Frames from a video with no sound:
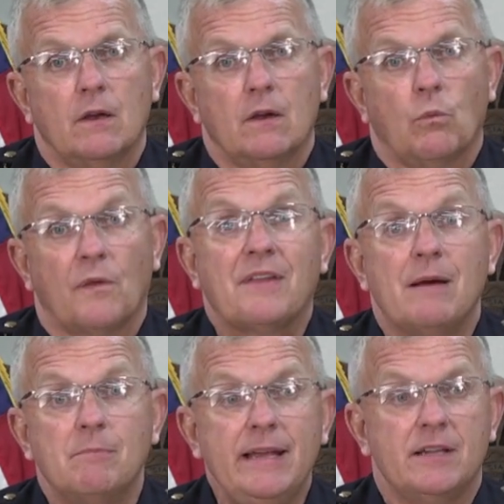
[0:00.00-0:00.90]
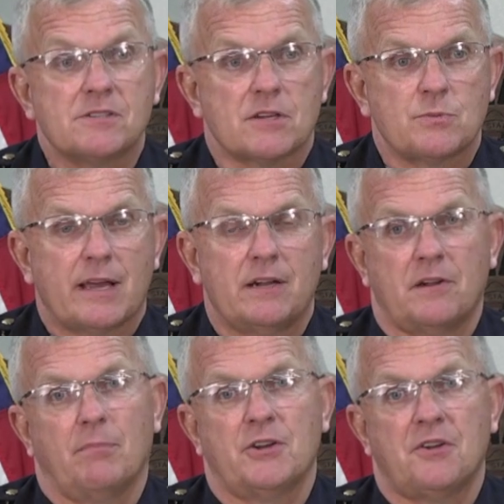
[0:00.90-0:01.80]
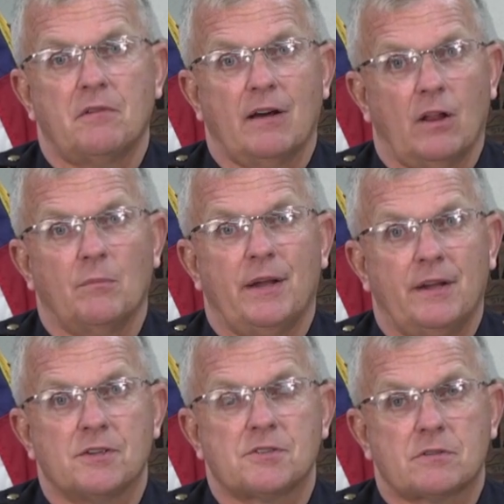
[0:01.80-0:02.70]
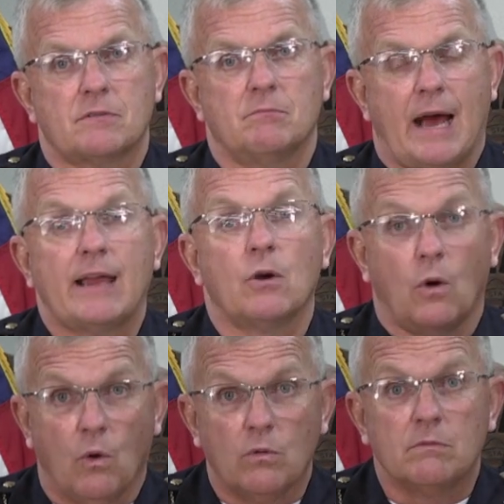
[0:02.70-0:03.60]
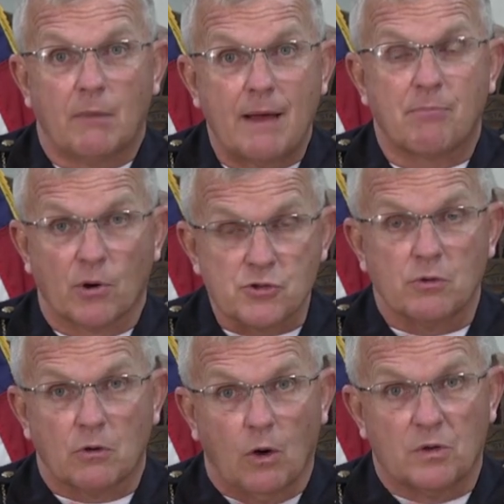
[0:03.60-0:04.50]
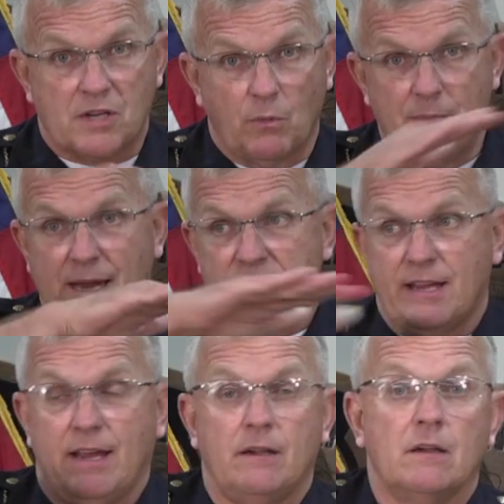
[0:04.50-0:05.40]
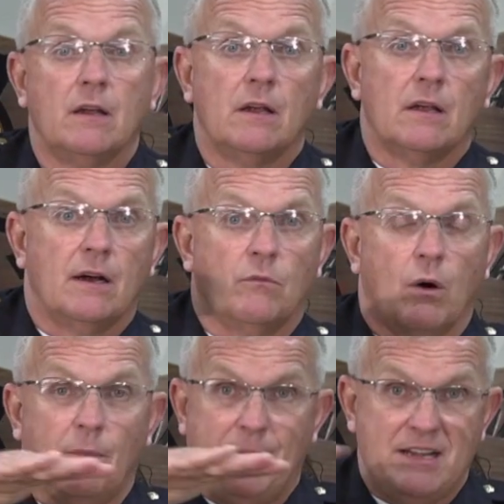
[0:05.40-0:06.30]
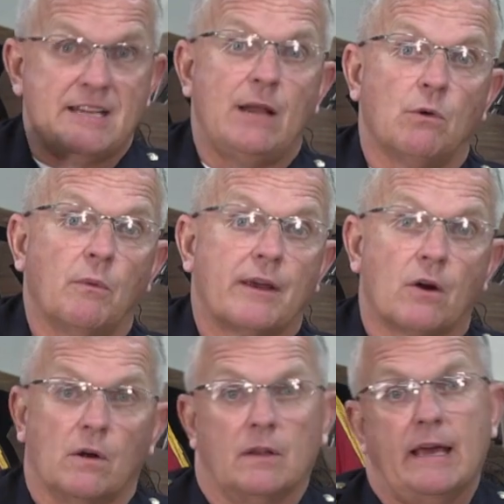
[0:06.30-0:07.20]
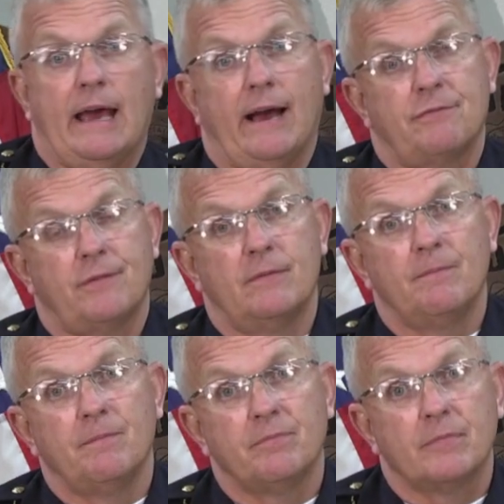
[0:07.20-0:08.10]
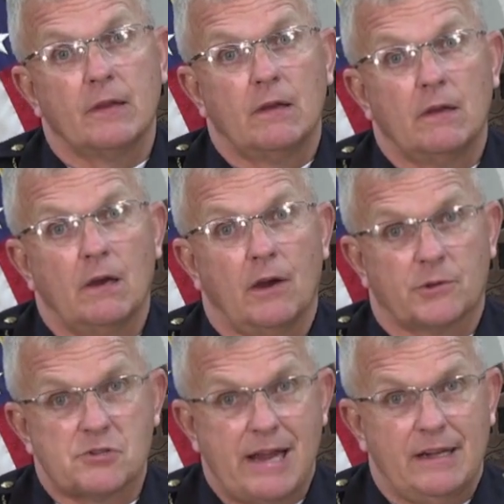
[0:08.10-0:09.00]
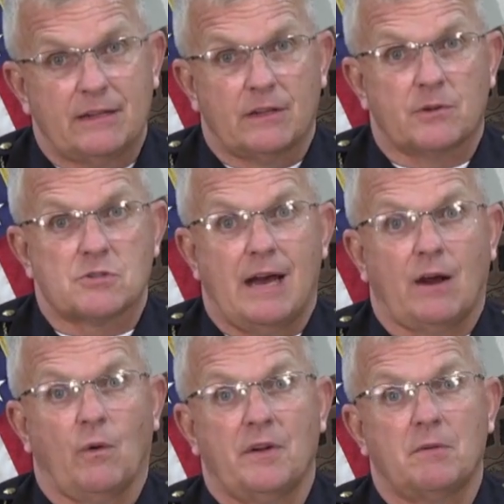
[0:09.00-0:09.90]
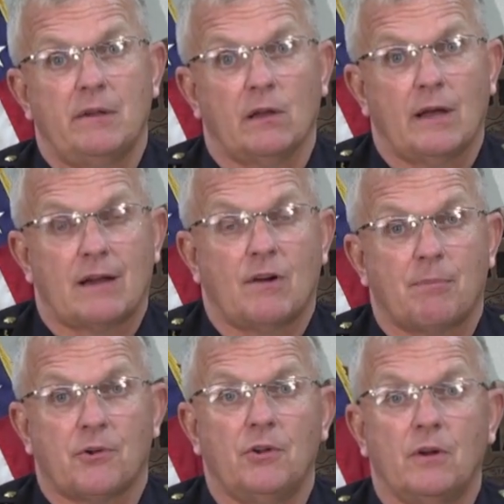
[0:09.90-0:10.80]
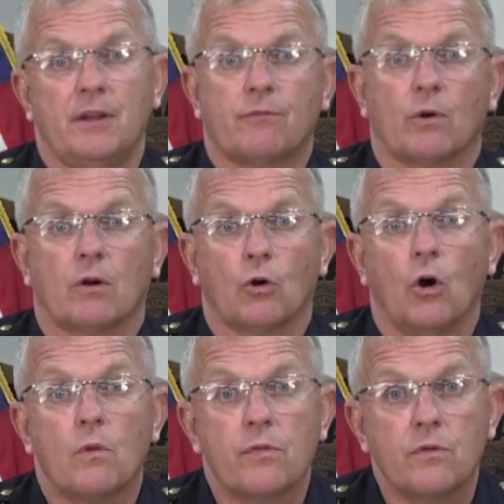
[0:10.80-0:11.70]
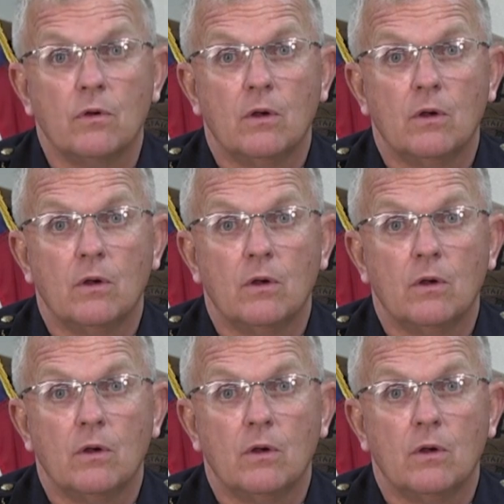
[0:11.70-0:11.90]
What that means as we get into budget development is my personal goal is that we maintain what we currently have, understanding that there's not going to be a lot of opportunity for growth,